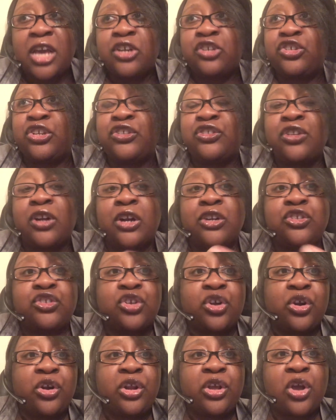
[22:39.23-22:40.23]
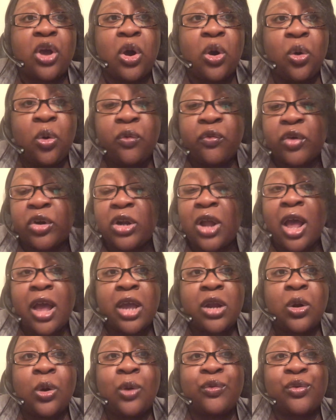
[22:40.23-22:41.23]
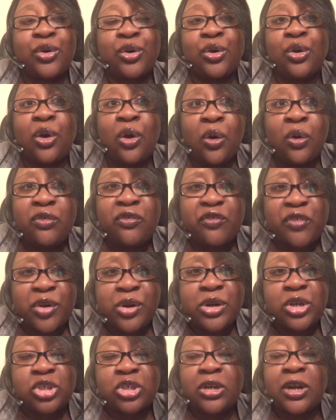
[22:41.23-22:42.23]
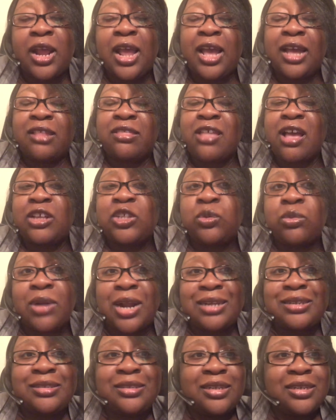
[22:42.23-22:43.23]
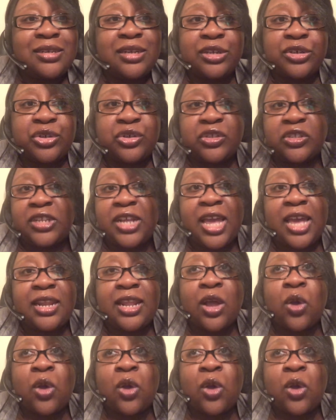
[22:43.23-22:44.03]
She starts turning over, knocking over her own furniture. That's what I didn't understand.